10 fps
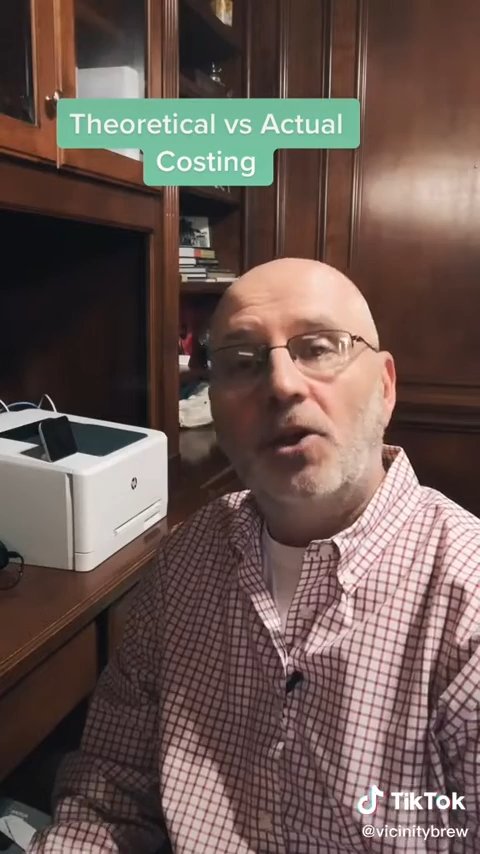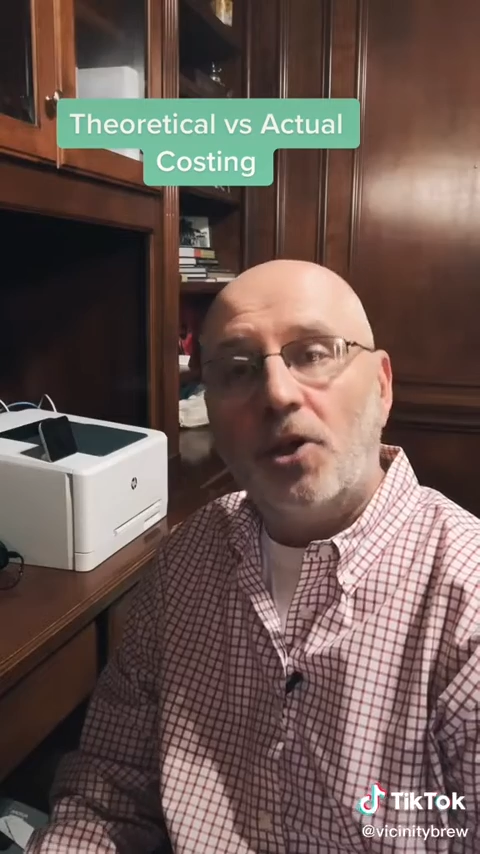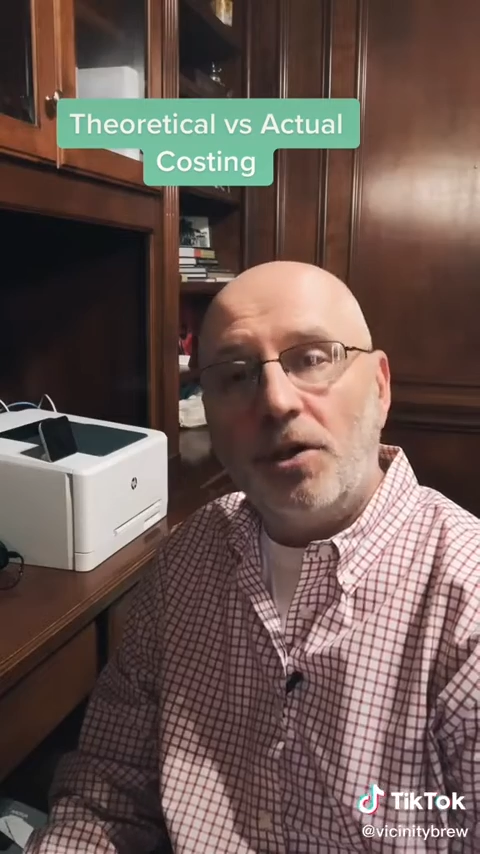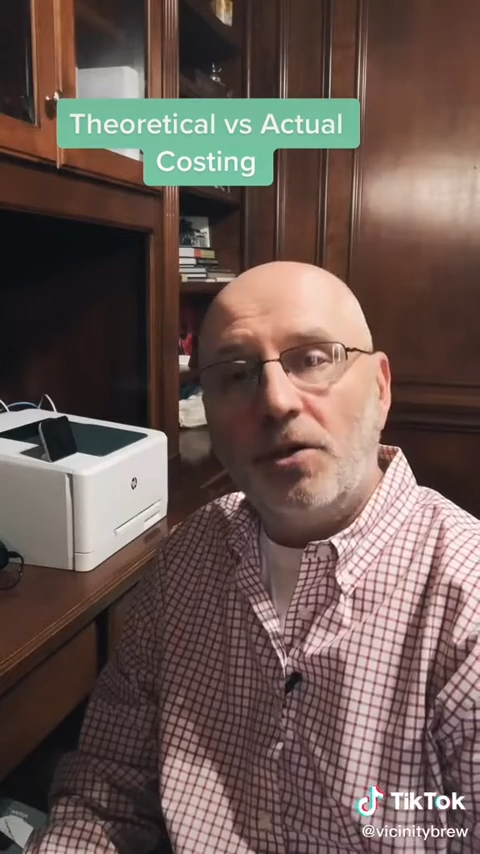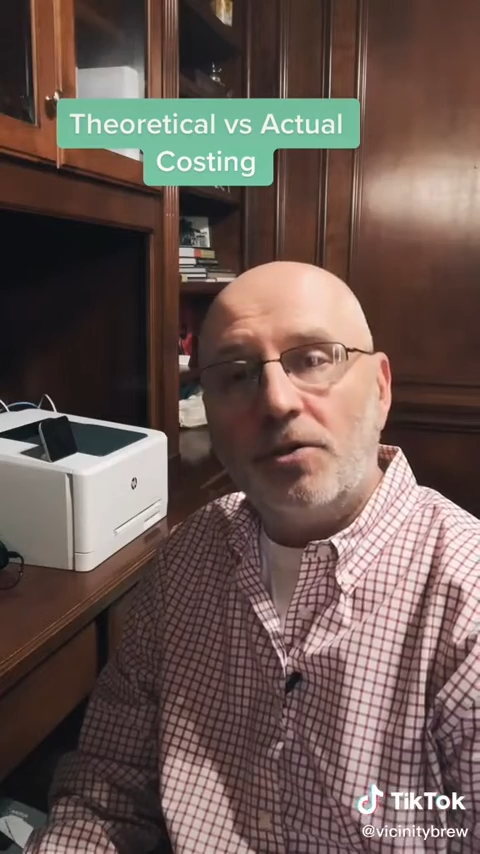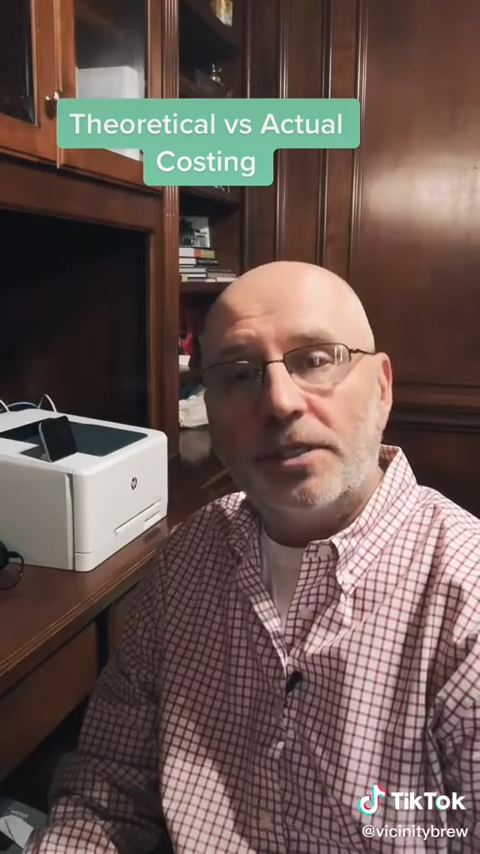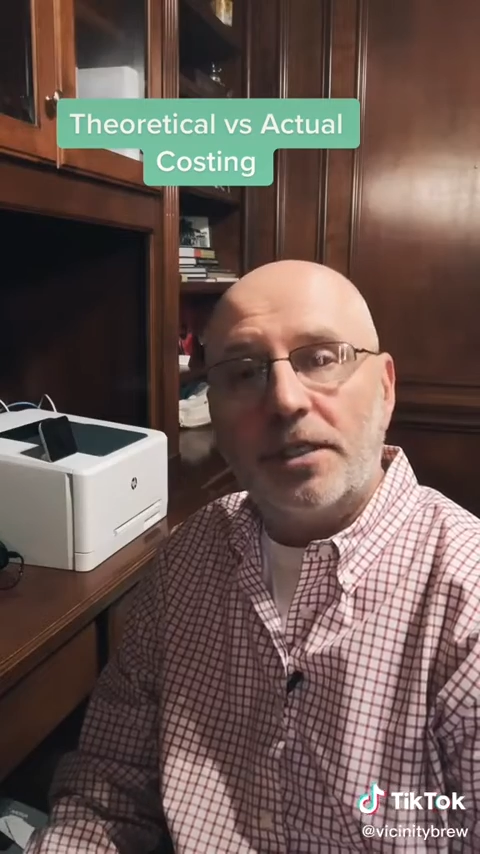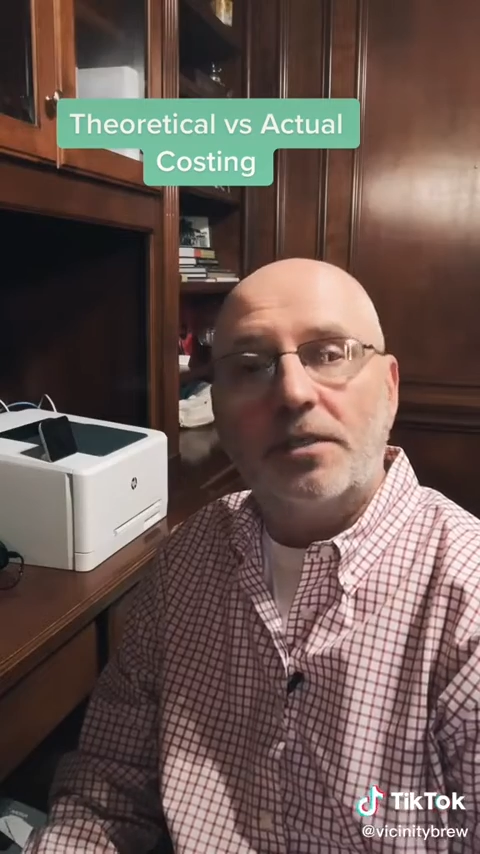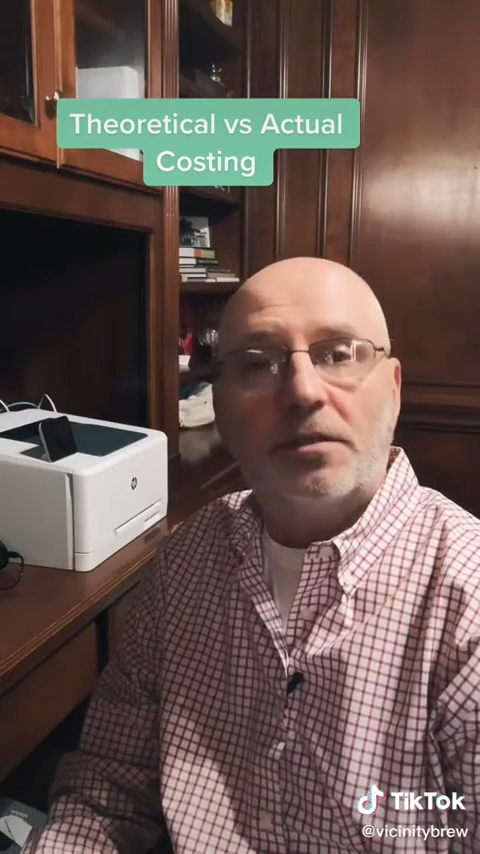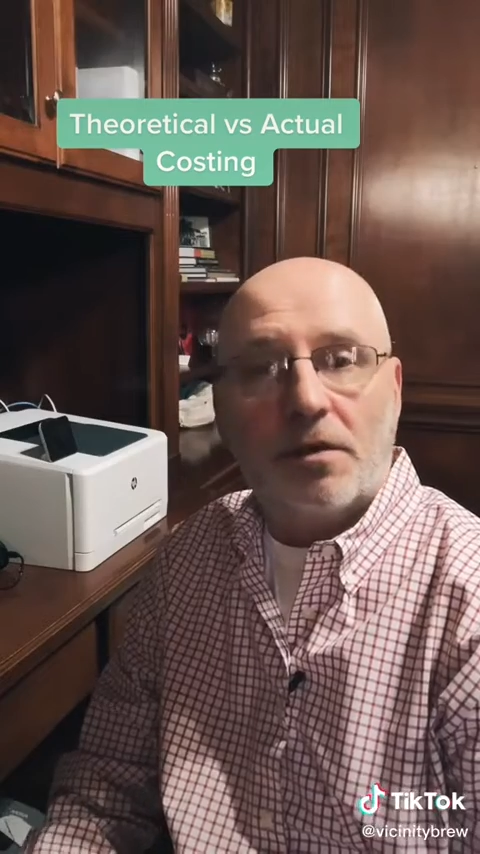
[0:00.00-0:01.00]
good news
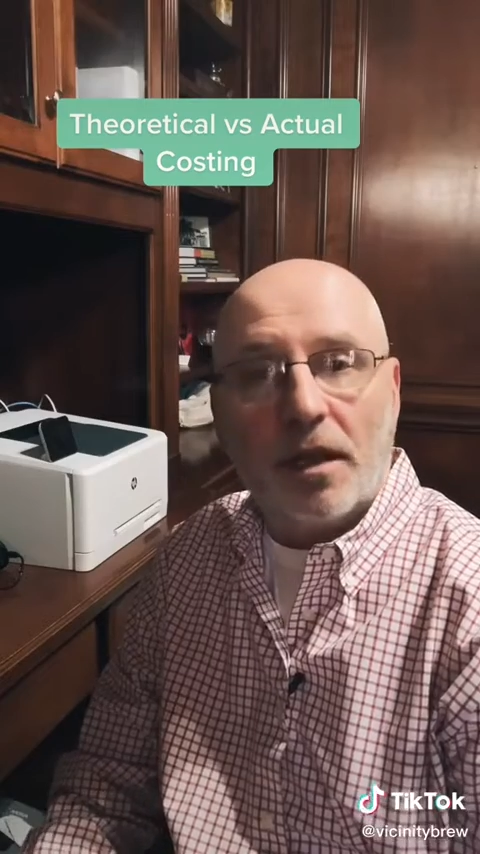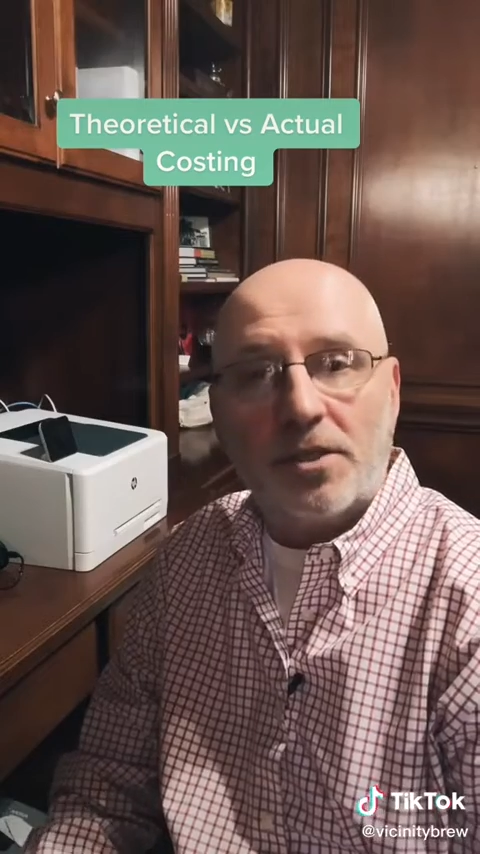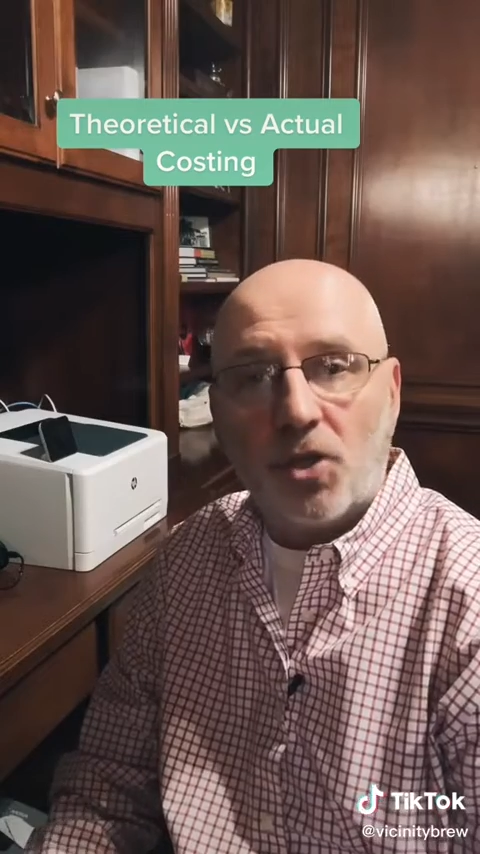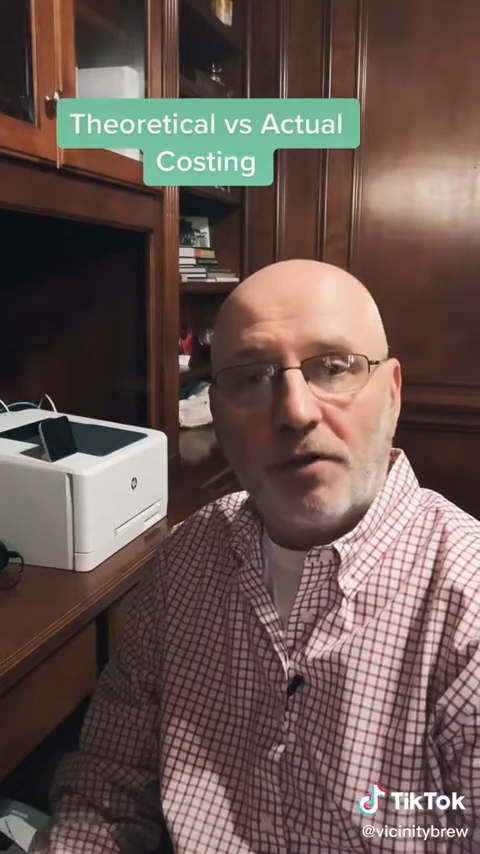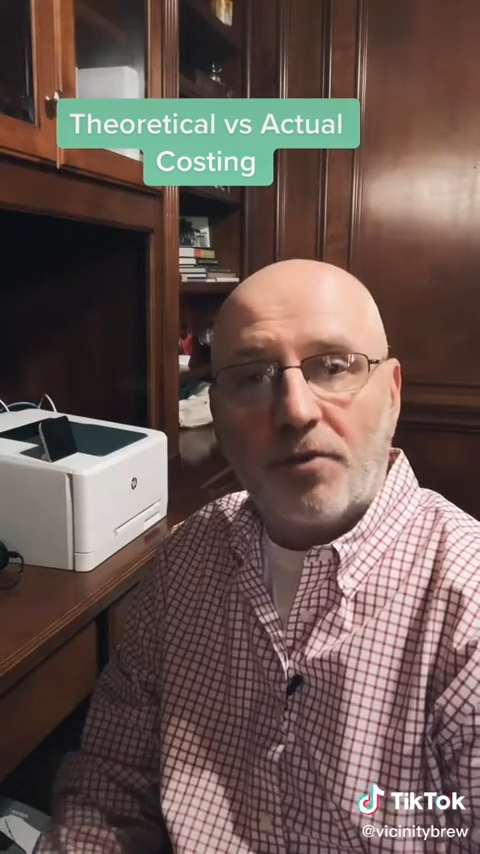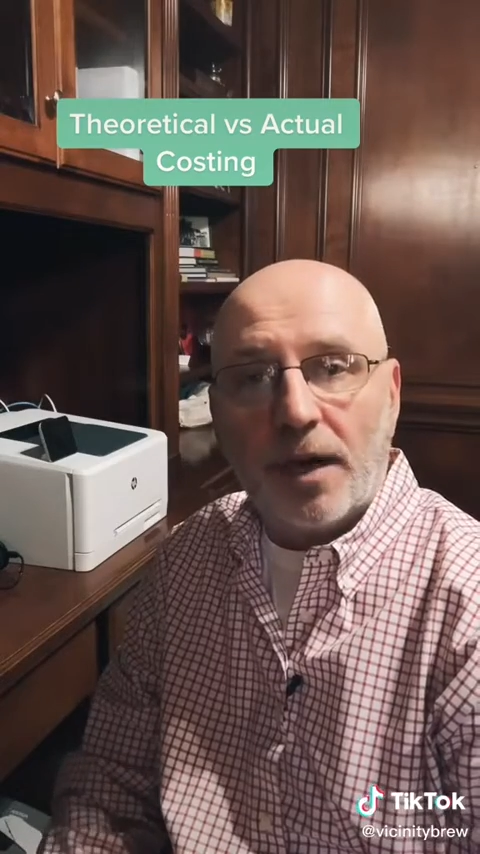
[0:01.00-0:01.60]
is there are a lot of software